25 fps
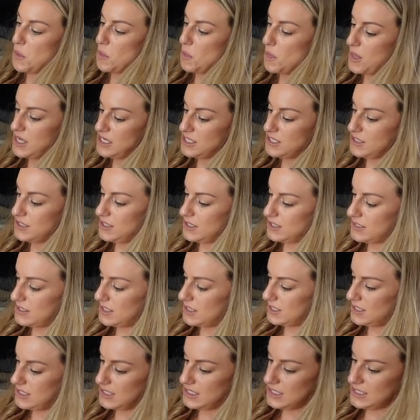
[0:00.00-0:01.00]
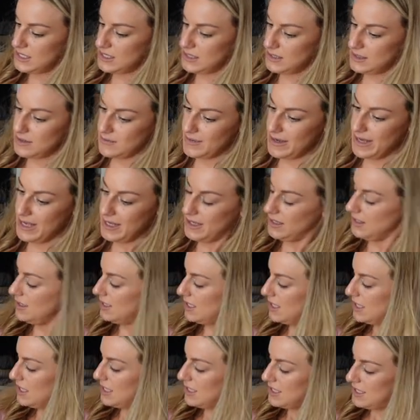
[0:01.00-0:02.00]
this this season as well.
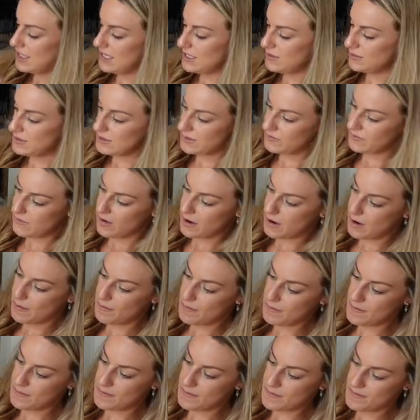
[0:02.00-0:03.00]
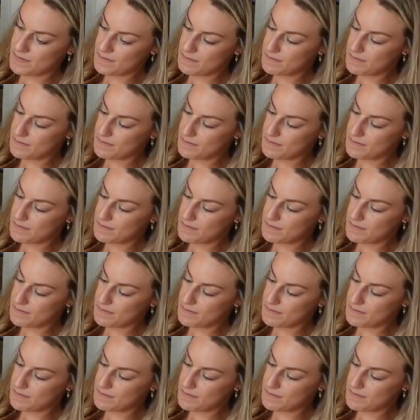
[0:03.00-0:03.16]
This one's from